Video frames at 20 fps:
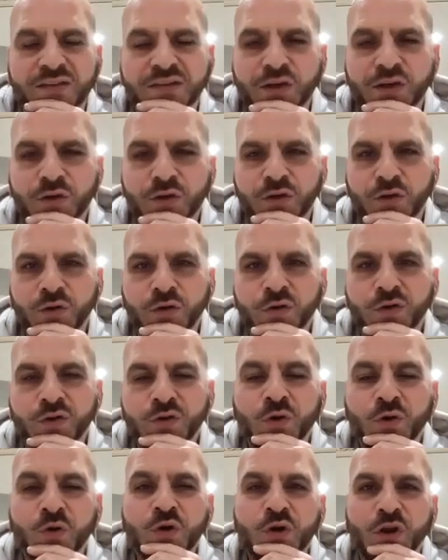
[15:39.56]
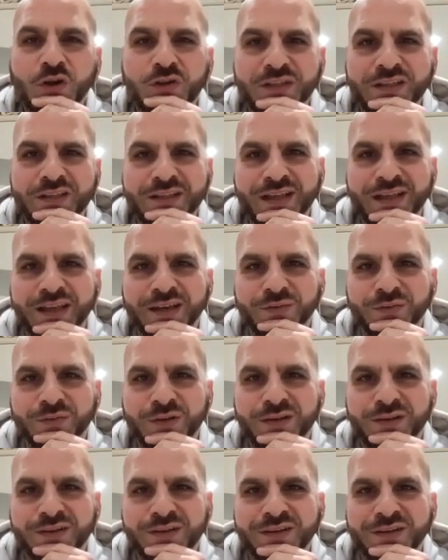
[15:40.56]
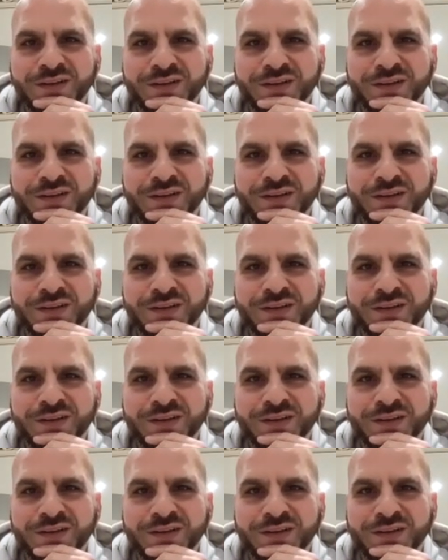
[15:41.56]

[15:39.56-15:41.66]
Theo, you're nodding there when